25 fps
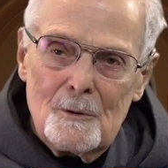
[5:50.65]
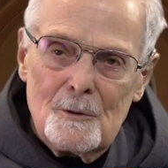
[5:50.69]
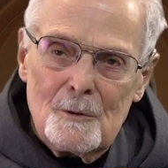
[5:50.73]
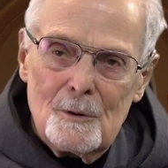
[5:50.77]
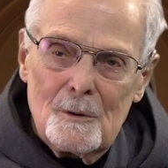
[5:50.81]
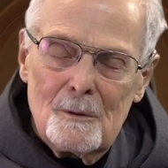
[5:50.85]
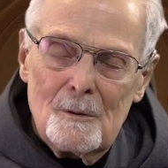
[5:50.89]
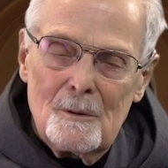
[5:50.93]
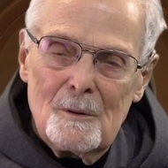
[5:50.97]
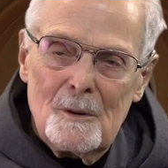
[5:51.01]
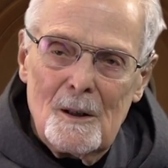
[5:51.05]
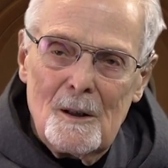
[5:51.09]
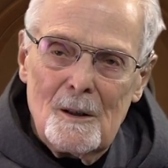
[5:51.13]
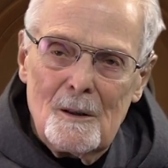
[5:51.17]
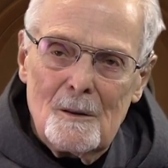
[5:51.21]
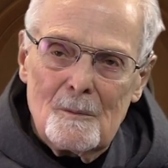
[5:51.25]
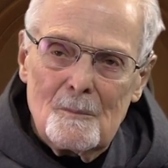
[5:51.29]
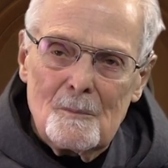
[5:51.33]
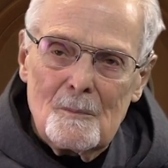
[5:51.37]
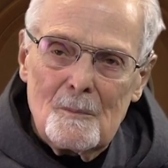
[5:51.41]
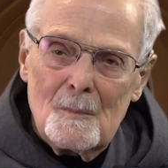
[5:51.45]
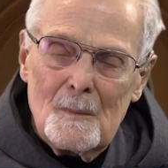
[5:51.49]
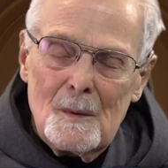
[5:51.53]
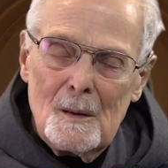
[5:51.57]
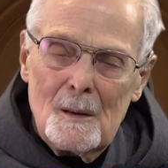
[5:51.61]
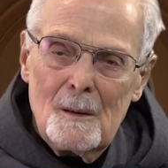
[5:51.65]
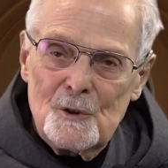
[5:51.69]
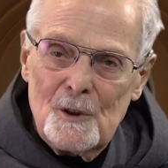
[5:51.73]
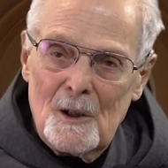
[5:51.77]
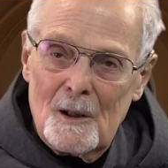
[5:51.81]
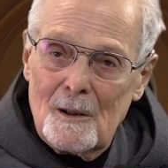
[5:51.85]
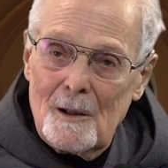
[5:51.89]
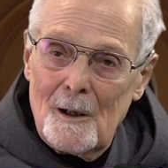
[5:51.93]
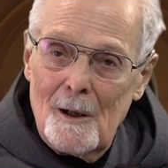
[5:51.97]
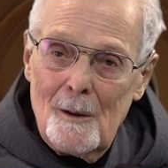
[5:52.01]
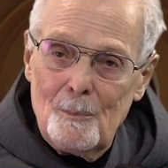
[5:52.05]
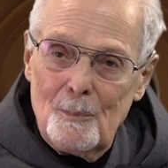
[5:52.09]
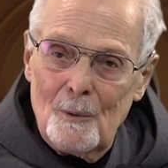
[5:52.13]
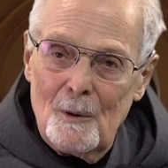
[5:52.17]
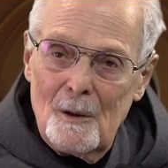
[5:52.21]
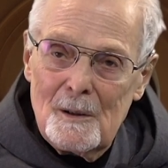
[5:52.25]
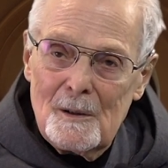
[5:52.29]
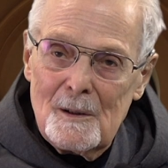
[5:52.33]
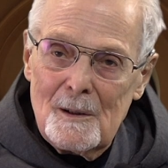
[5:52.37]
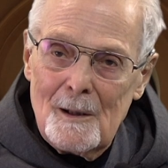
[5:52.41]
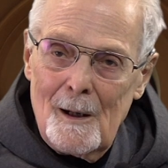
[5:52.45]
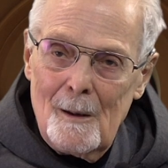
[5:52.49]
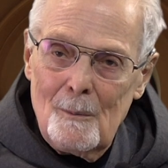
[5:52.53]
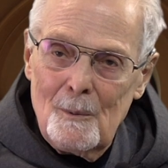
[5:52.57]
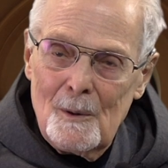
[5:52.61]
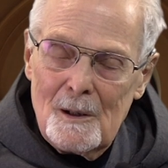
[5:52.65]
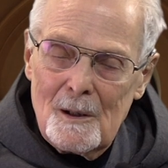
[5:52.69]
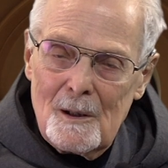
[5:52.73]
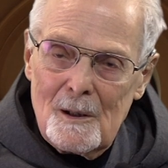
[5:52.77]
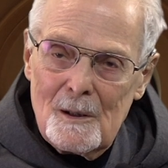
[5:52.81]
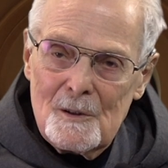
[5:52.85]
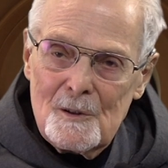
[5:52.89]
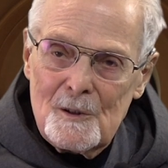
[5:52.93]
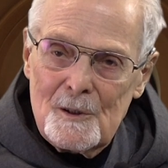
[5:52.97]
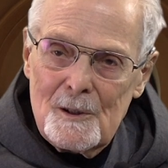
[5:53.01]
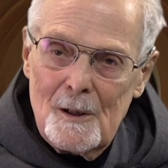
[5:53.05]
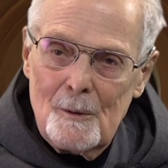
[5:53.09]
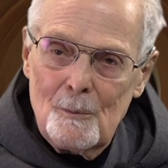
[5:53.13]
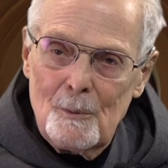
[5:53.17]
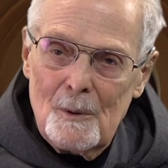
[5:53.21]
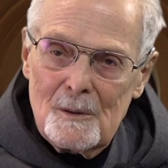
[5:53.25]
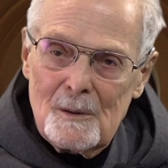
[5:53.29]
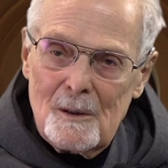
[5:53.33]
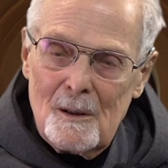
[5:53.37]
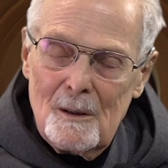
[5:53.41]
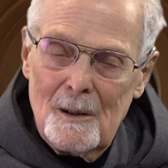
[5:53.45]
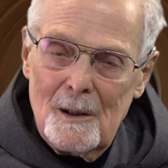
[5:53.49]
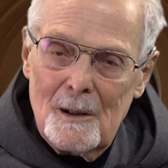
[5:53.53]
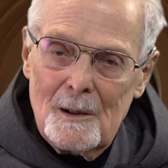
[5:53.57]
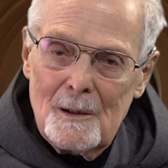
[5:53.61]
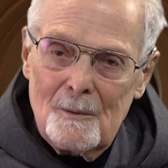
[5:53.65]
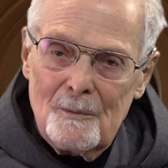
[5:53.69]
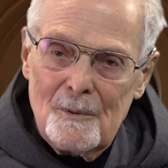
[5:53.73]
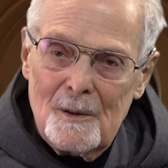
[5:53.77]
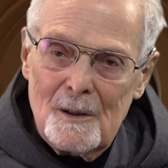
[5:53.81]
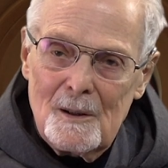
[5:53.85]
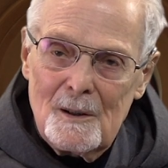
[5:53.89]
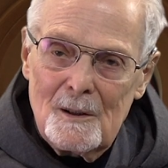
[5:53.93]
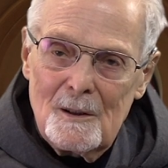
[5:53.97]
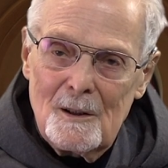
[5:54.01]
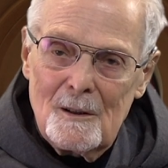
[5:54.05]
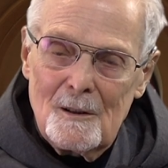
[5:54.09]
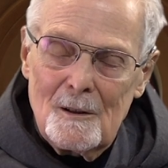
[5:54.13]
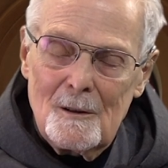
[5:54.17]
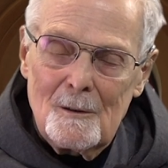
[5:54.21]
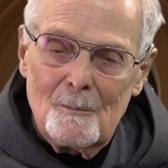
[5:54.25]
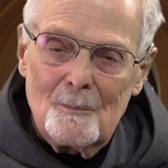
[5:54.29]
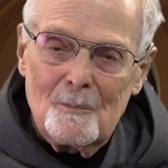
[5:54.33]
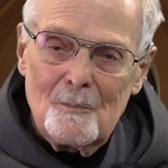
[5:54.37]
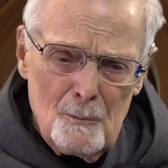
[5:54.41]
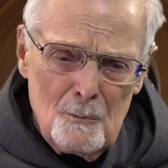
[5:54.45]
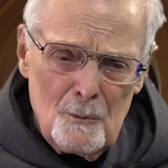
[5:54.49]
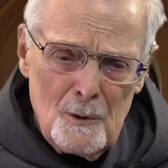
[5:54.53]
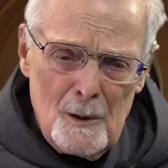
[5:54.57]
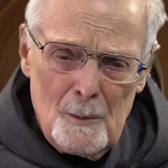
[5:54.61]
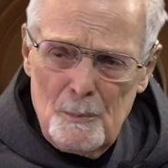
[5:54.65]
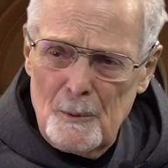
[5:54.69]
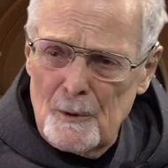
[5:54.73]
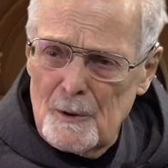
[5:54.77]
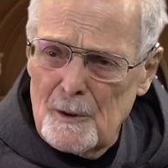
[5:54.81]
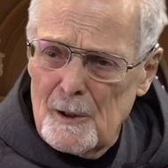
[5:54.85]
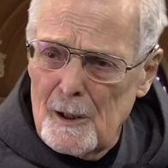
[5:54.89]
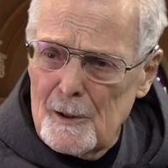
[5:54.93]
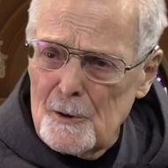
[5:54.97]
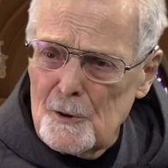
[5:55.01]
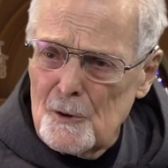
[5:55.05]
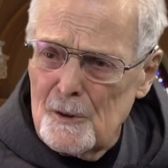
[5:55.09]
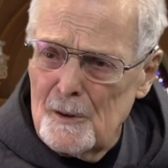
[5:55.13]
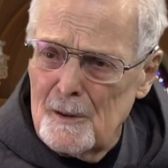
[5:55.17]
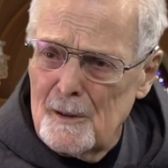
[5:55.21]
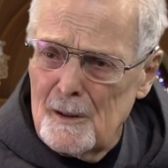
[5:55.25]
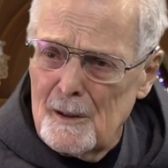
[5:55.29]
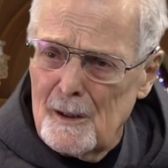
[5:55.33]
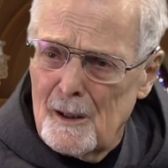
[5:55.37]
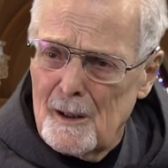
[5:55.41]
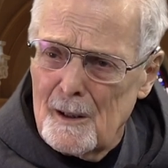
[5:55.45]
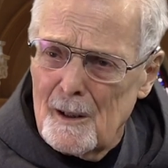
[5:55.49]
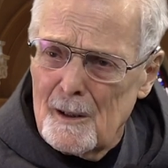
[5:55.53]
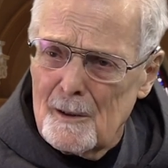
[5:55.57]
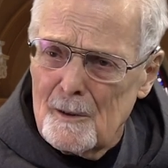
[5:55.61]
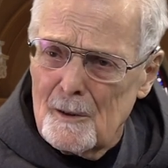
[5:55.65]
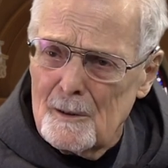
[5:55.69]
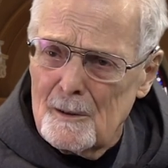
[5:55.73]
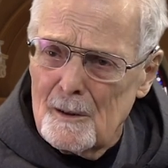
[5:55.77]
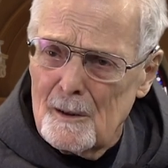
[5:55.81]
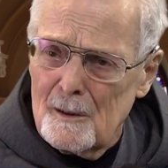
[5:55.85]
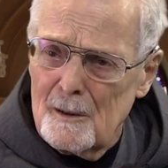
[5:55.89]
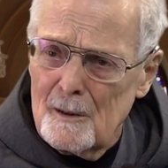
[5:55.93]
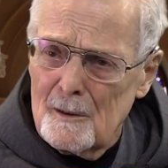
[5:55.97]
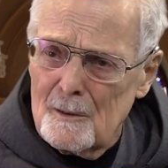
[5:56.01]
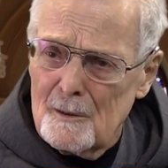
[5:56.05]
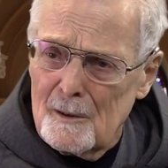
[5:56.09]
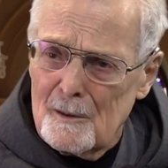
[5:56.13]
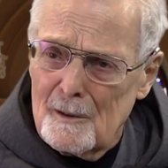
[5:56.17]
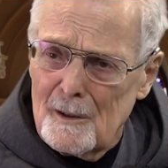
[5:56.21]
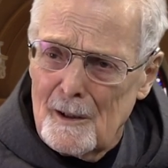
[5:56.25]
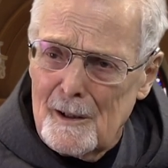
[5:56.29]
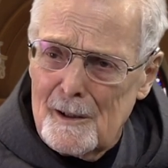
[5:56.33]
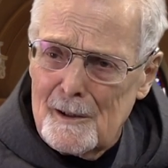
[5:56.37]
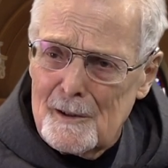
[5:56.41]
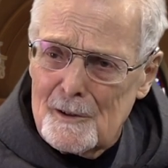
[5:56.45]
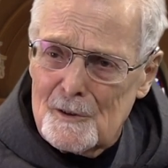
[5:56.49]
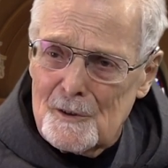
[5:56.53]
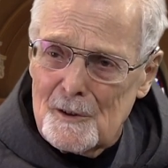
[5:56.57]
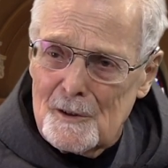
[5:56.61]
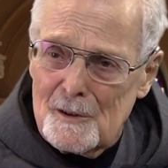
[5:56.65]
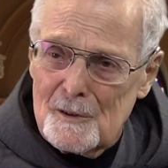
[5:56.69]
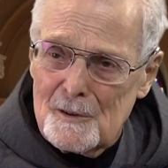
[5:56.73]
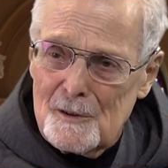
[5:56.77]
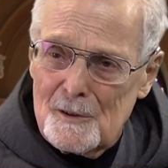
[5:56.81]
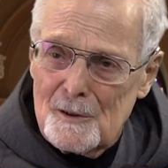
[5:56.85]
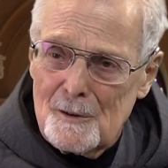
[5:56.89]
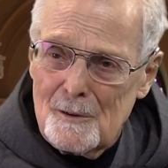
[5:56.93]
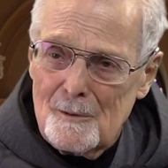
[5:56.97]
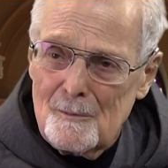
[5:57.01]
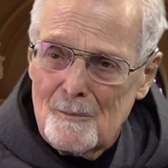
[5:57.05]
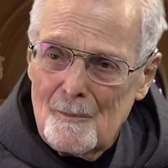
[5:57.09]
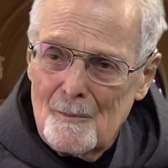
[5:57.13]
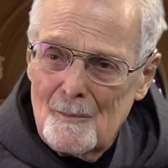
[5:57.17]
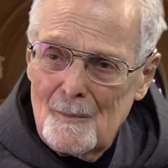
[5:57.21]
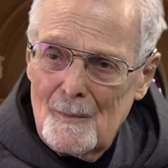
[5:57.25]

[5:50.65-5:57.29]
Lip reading: to check up on Dominic and see what kind of a reputation he had in the diocese.